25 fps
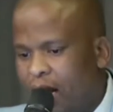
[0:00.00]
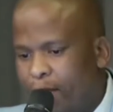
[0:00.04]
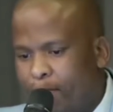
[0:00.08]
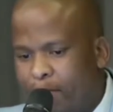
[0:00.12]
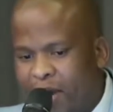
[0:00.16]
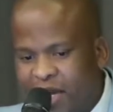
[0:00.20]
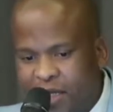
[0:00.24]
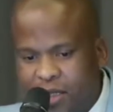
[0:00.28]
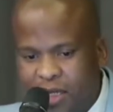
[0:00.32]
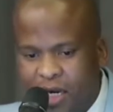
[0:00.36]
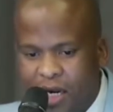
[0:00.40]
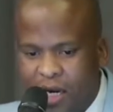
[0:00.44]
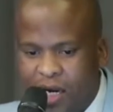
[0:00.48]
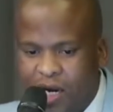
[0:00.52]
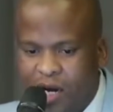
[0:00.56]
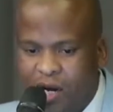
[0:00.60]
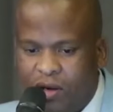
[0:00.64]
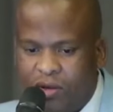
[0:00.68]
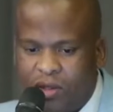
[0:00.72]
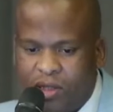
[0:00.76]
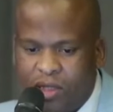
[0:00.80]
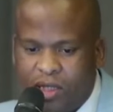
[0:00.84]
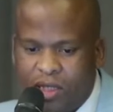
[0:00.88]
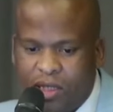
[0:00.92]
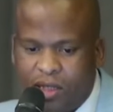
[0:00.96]
better
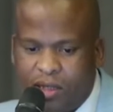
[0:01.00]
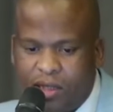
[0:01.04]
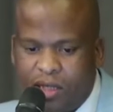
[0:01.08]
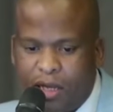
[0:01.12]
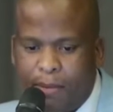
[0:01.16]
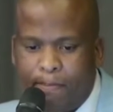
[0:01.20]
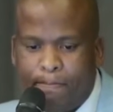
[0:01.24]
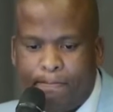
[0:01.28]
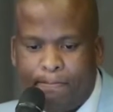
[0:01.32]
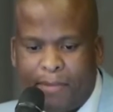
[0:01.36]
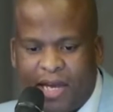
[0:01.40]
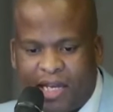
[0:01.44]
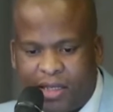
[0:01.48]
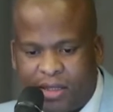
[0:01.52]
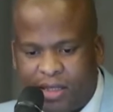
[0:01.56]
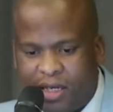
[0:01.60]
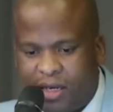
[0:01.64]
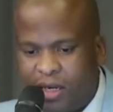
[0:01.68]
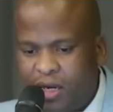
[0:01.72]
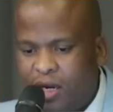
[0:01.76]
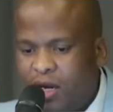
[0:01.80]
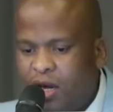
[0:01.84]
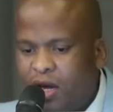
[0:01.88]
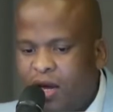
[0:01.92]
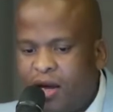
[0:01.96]
accountants, and better